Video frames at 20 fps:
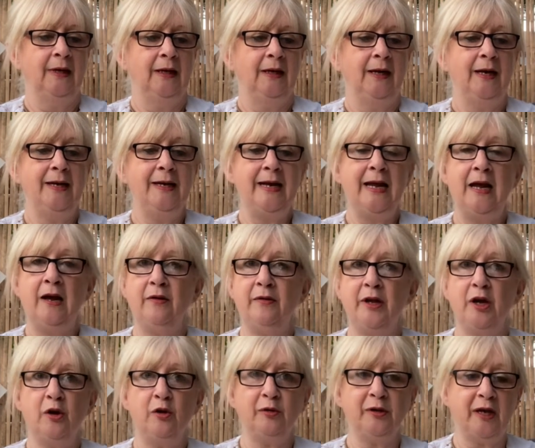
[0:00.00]
And now
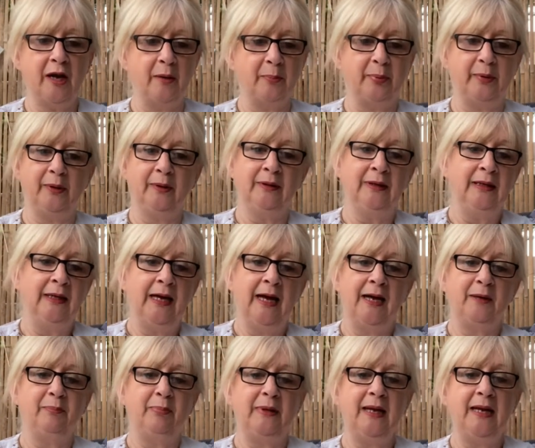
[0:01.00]
the old couple
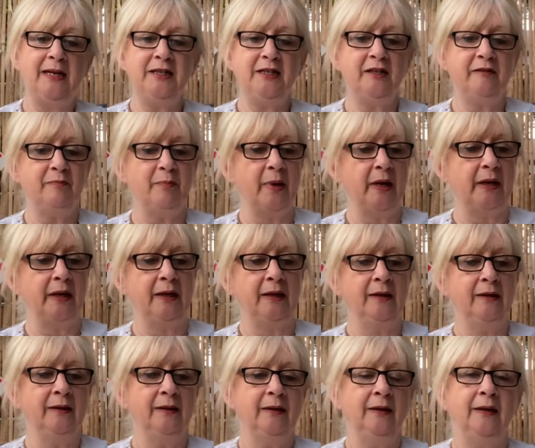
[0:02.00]
had plenty of money
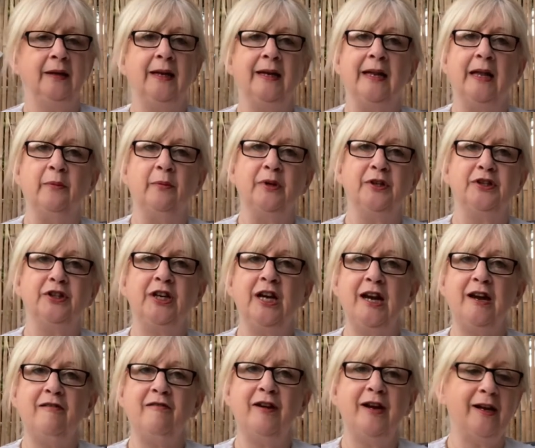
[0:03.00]
and they were
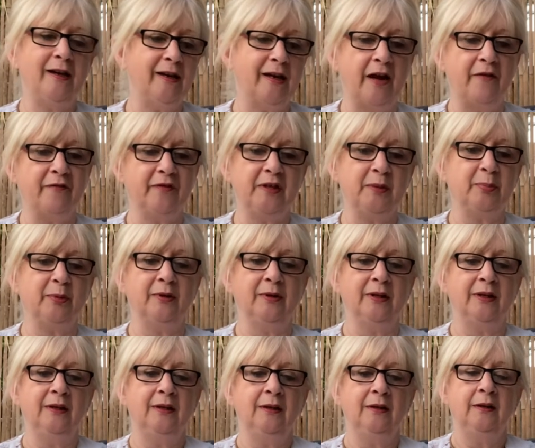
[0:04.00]
cheery and comfortable.
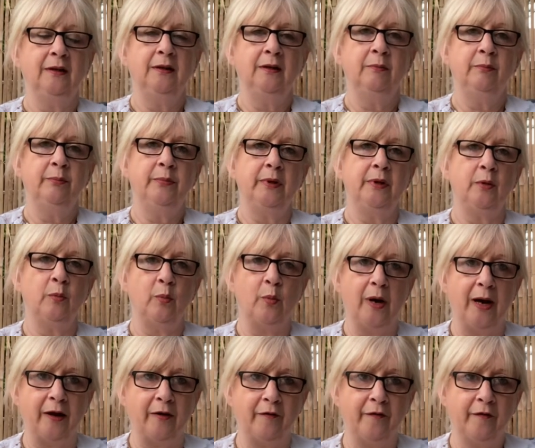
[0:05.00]
But the
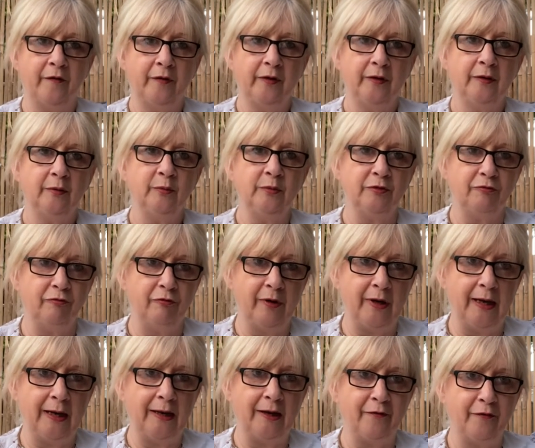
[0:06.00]
wife was
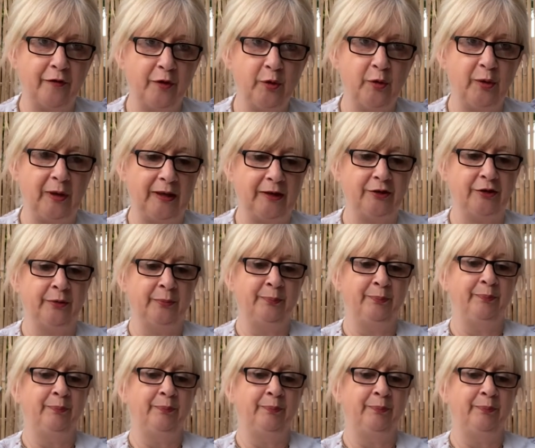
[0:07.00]
really foolish.